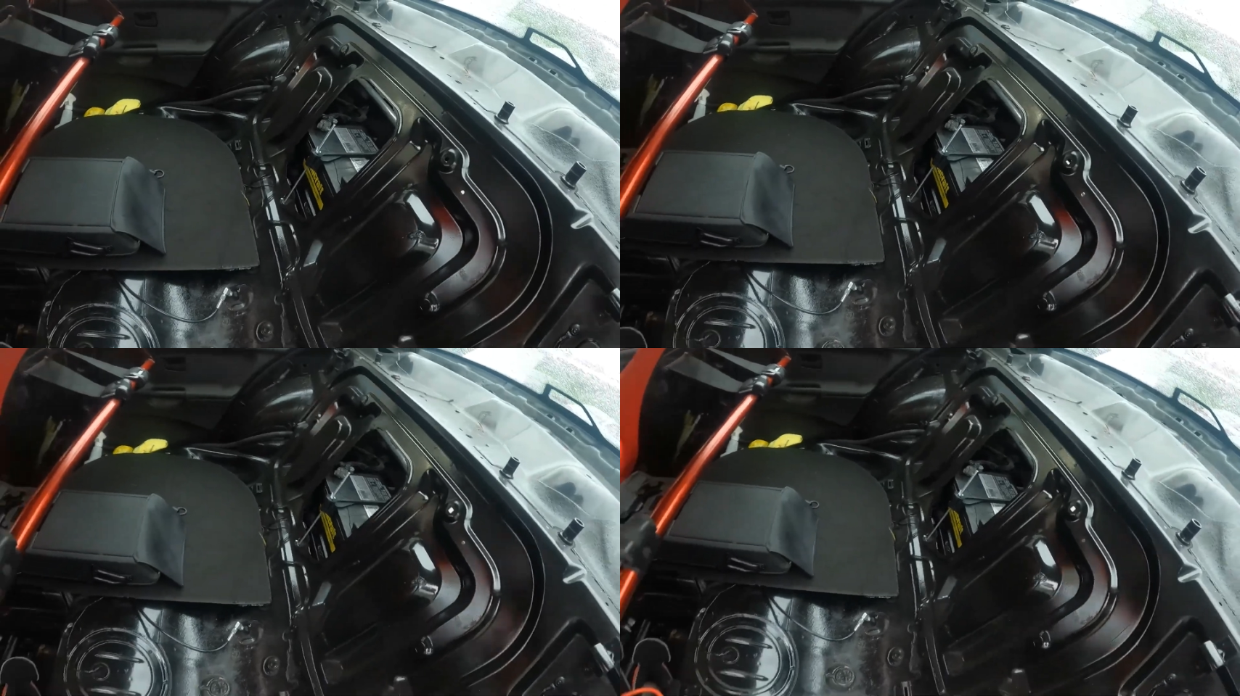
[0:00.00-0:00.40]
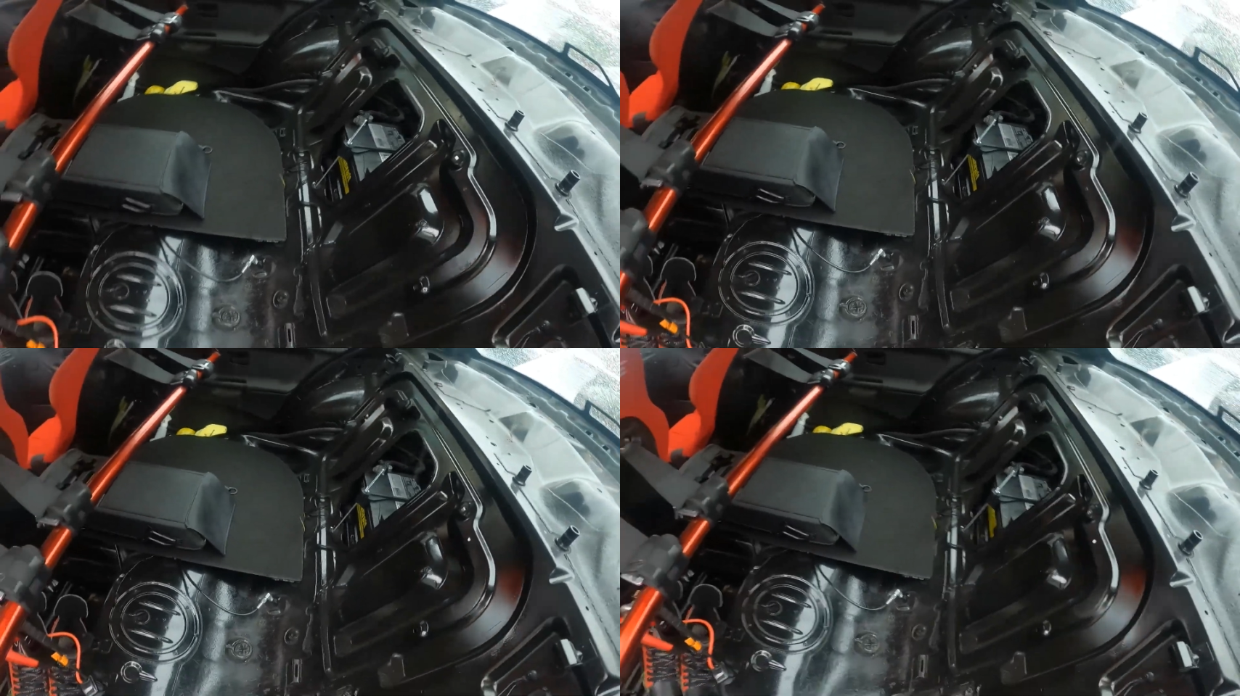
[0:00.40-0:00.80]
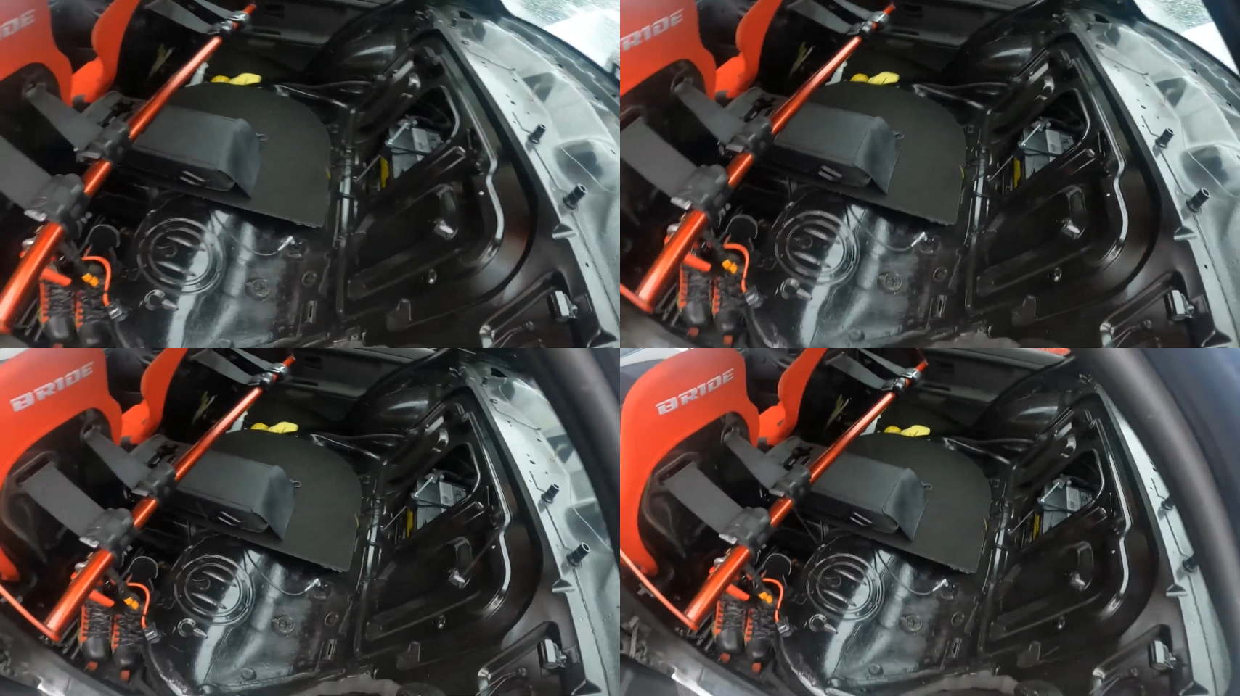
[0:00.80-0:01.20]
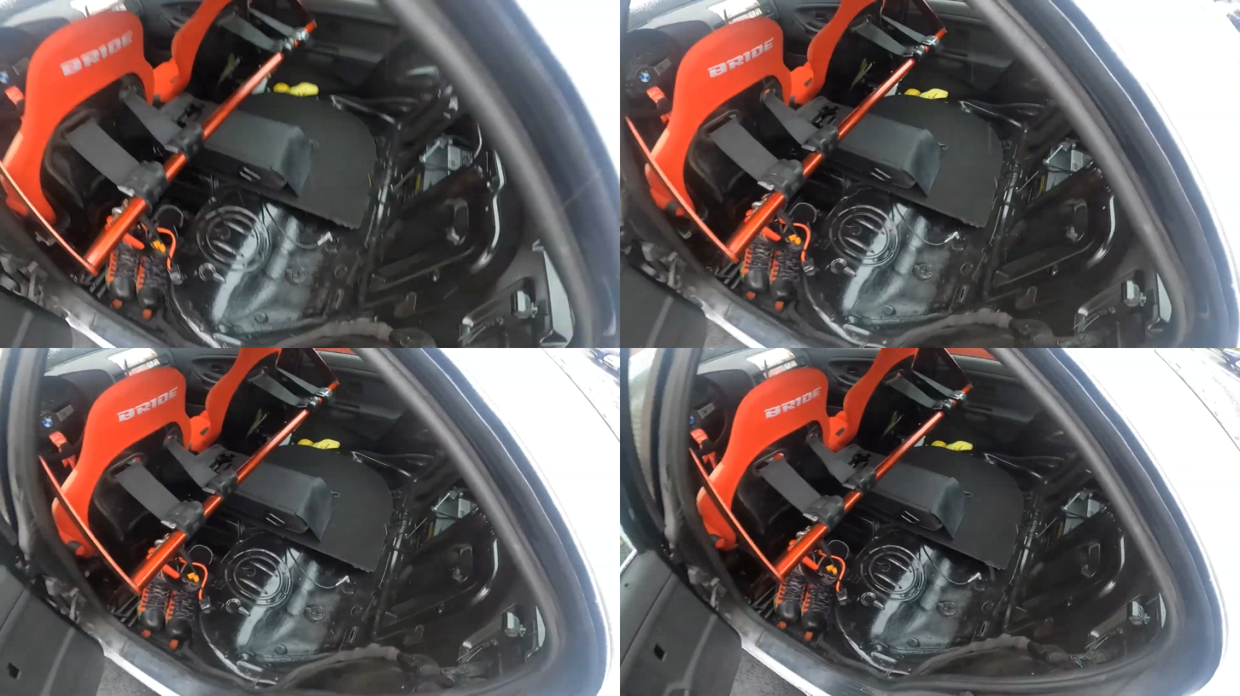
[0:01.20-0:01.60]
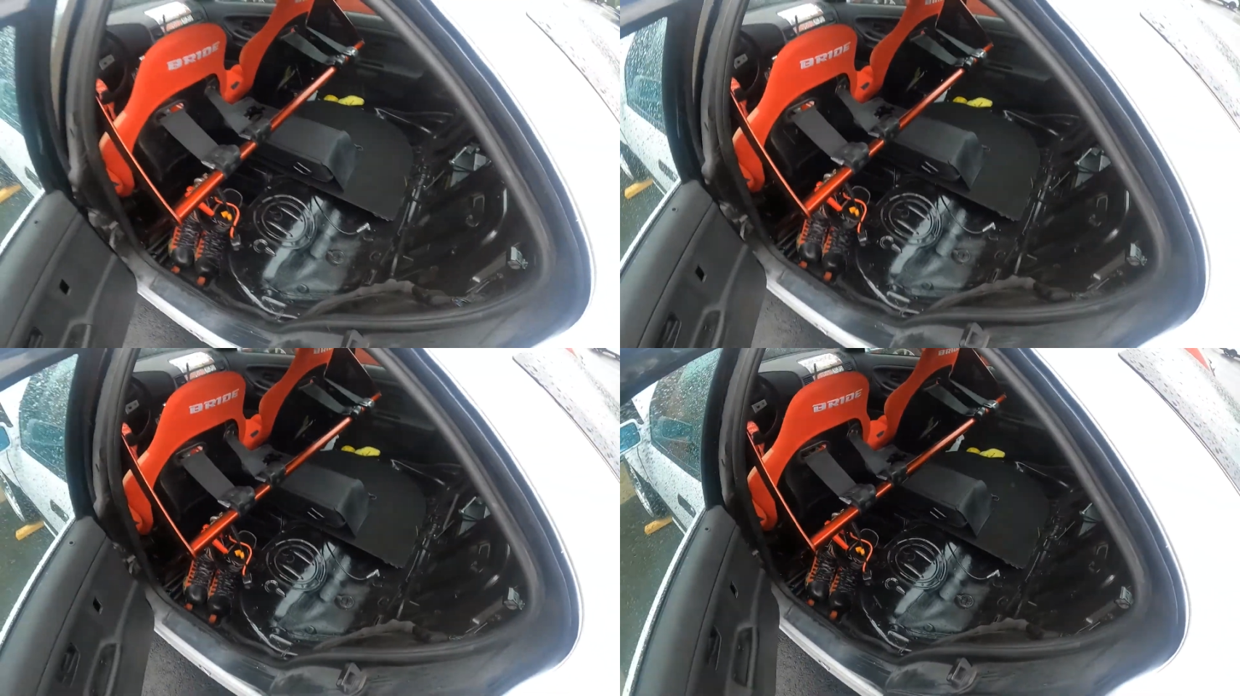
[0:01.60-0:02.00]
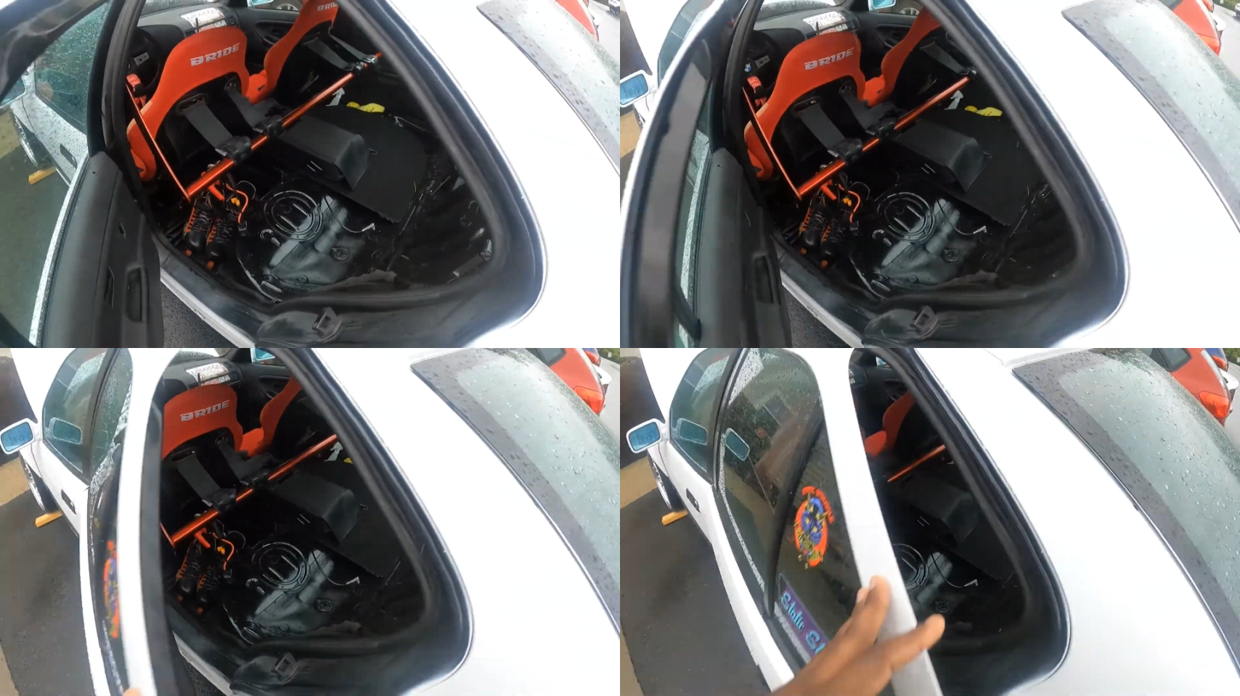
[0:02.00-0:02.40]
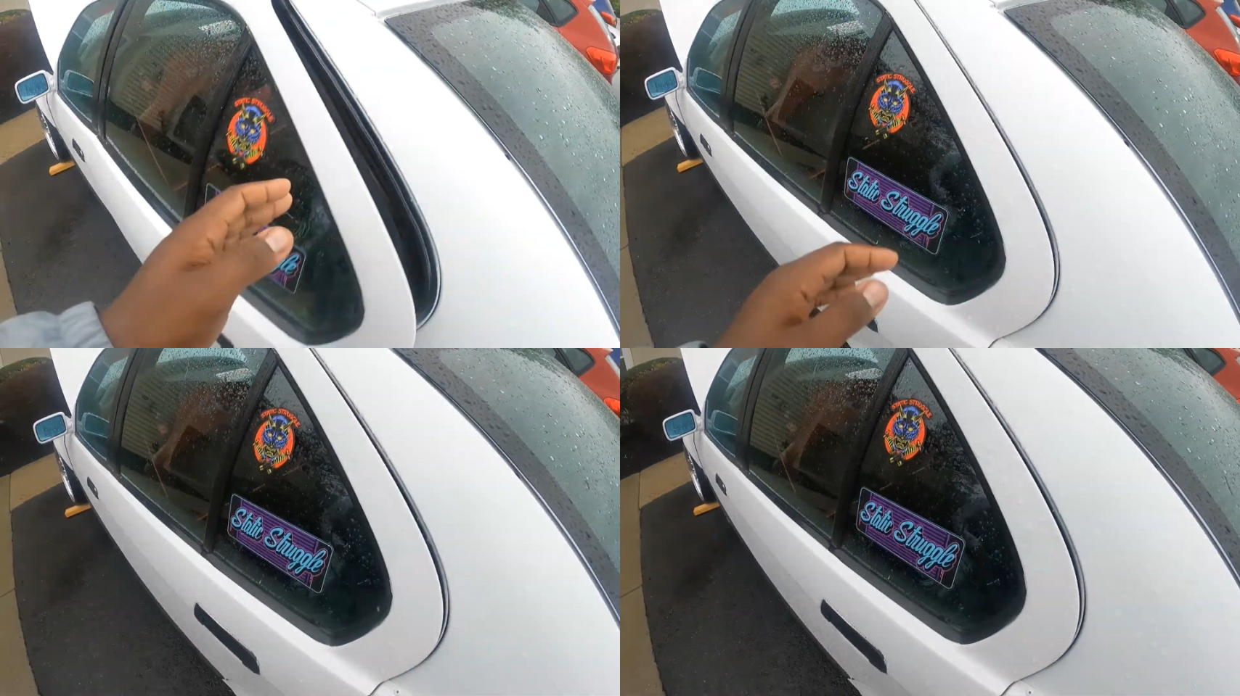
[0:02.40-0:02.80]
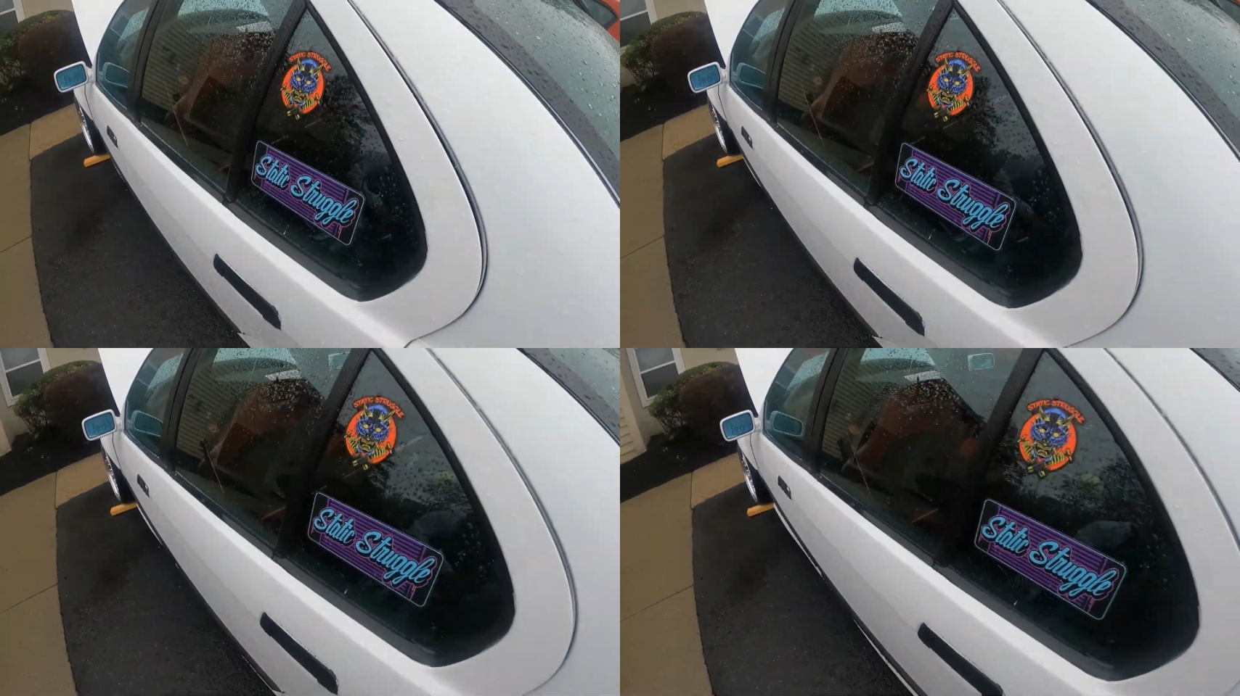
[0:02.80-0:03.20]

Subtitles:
(no speaker visible)